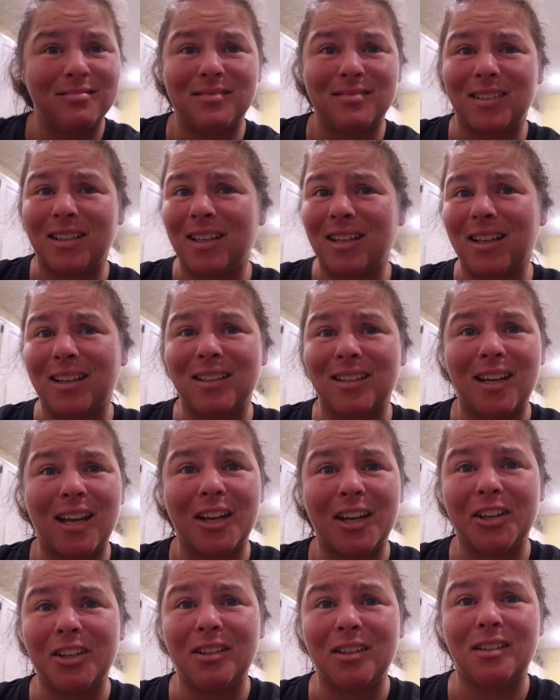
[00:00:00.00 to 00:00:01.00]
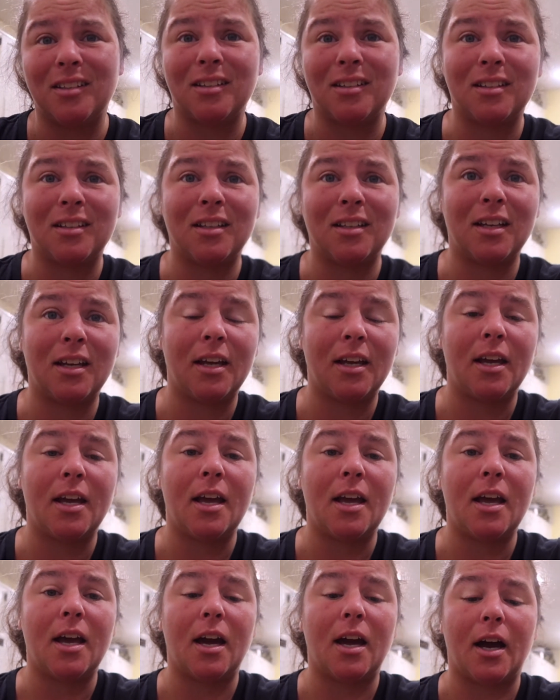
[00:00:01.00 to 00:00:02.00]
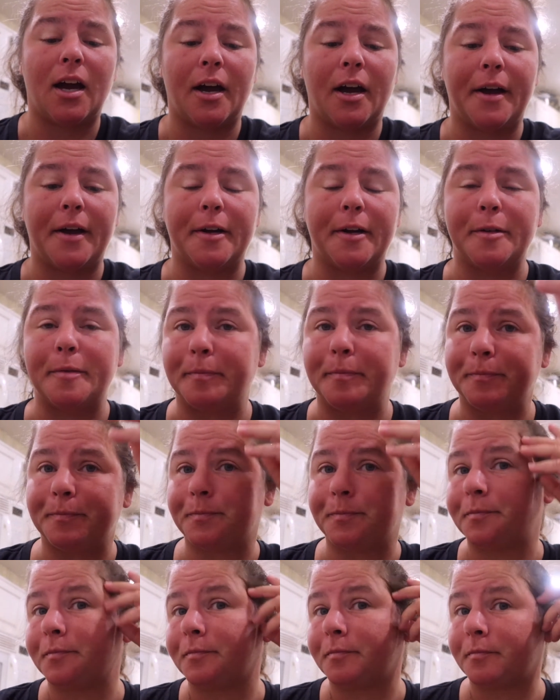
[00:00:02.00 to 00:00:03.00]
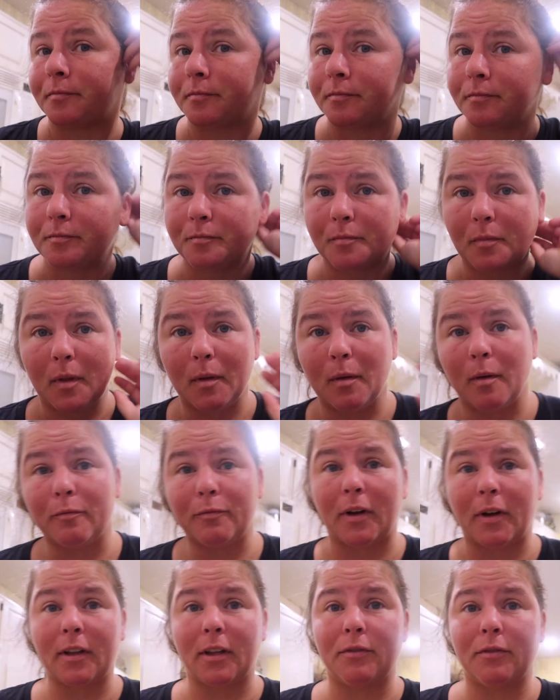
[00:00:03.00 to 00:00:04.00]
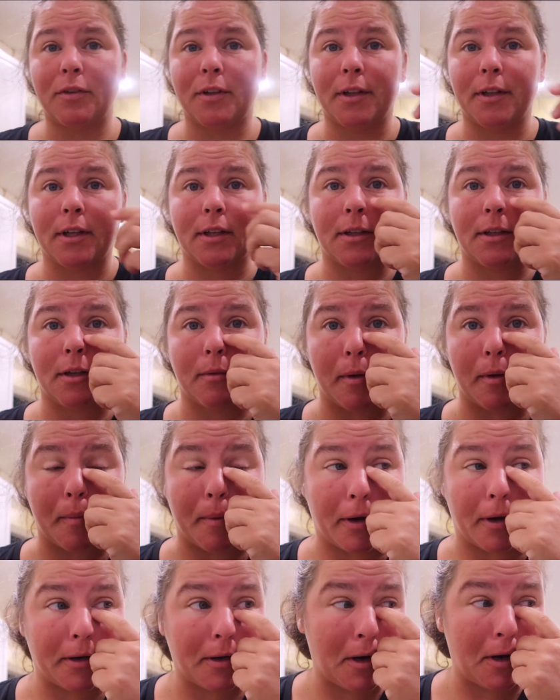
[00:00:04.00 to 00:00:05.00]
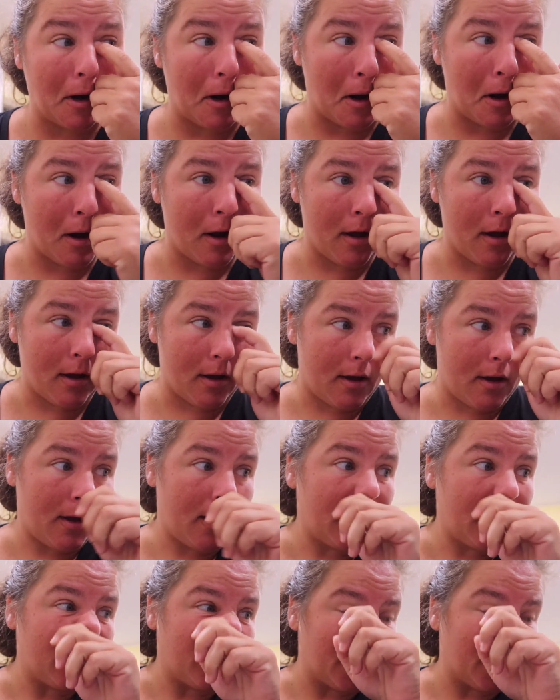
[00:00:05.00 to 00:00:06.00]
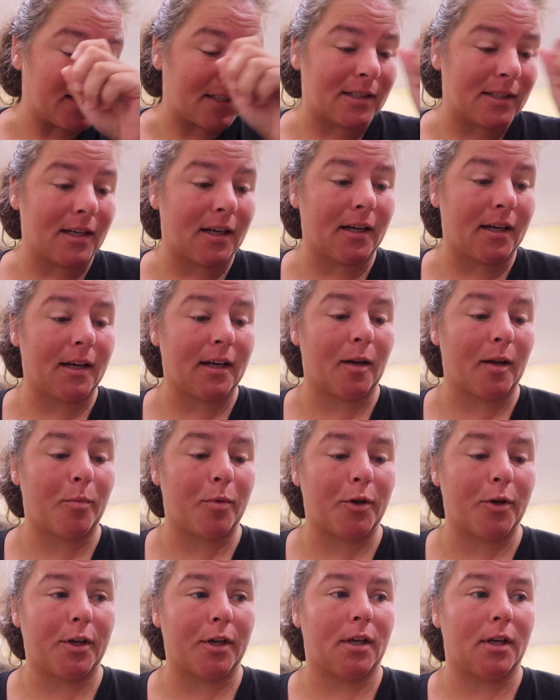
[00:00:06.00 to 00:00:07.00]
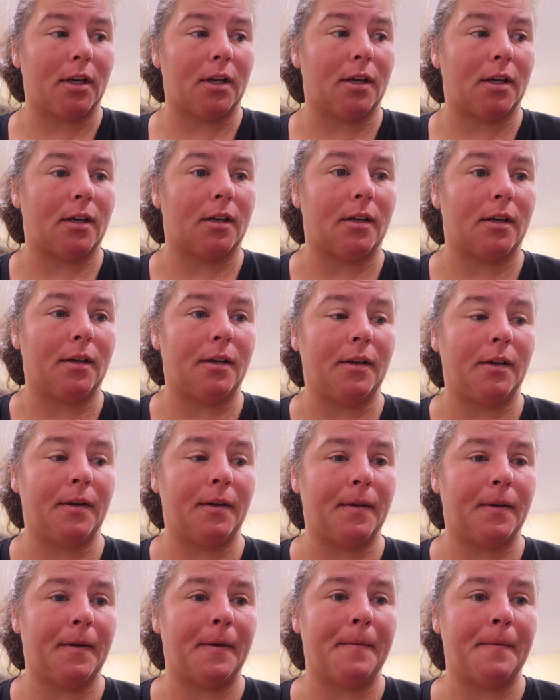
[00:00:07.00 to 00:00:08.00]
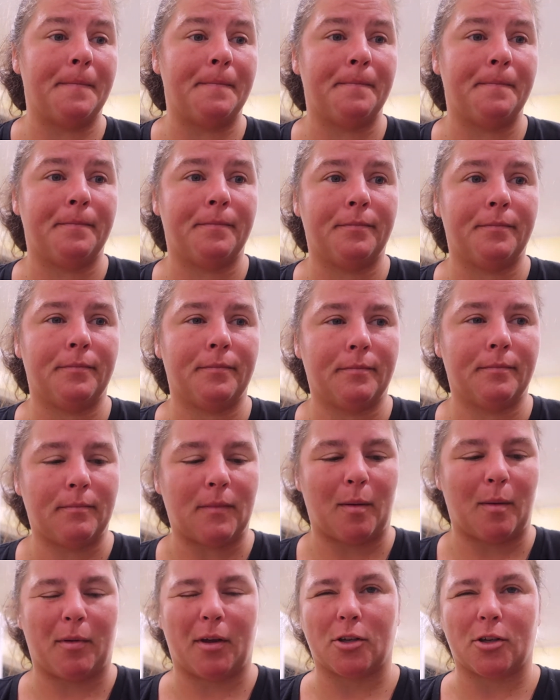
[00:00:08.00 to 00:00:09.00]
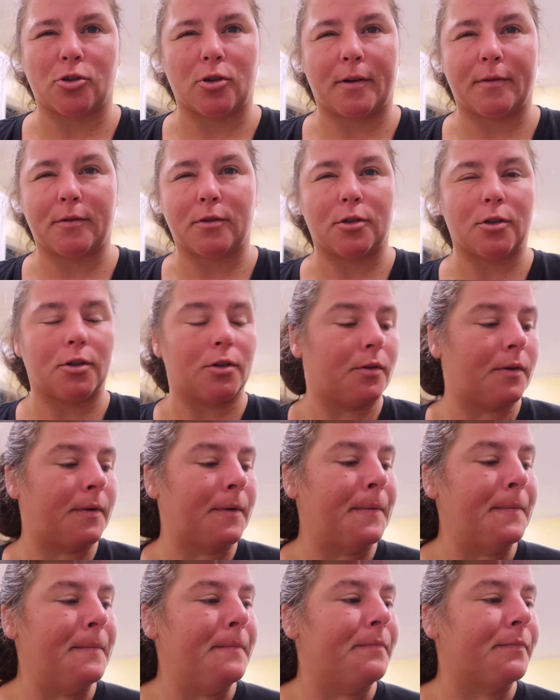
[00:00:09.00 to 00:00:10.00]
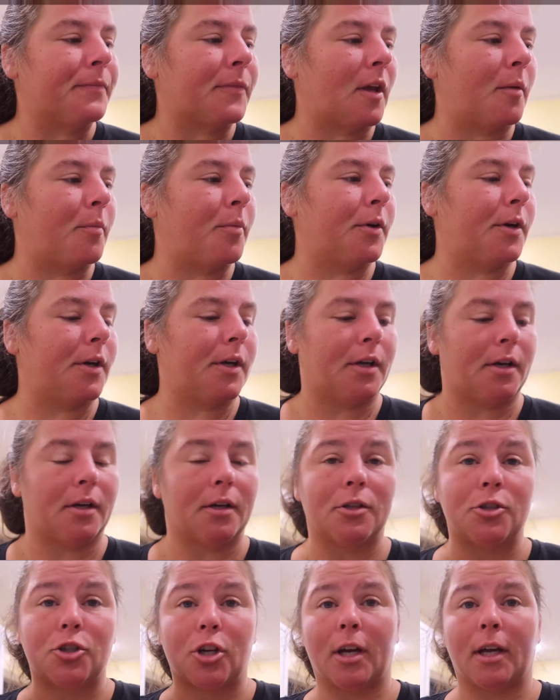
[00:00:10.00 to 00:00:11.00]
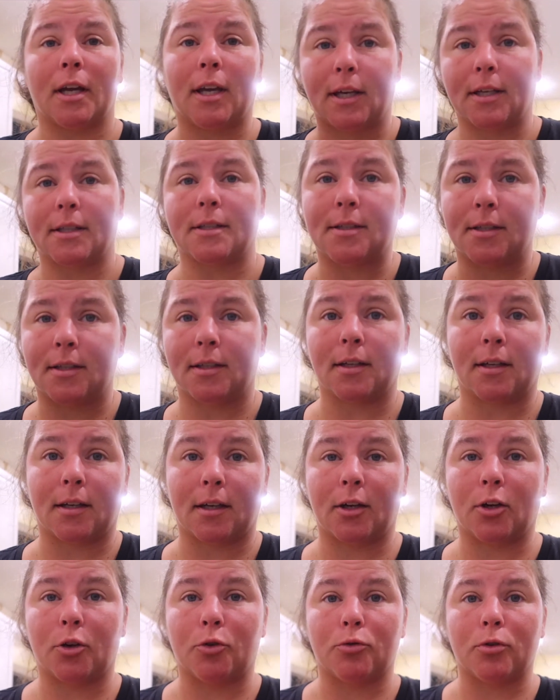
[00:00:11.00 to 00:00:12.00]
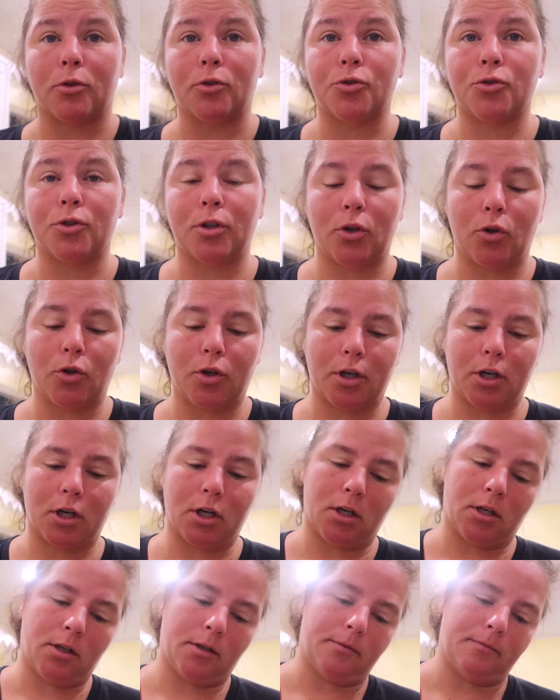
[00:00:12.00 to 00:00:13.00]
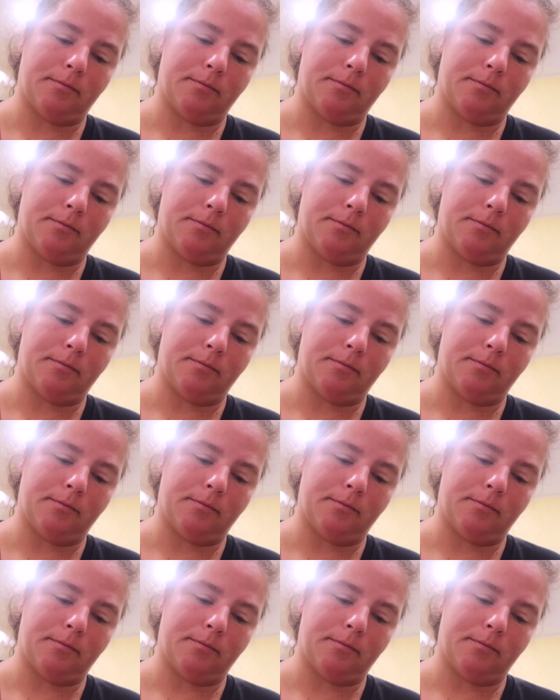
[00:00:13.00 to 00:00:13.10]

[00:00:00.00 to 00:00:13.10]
yeah, not good. Um, I'm finally feeling a little bit better. Last night I put in, maybe yesterday afternoon, I put in a gigantic grocery order.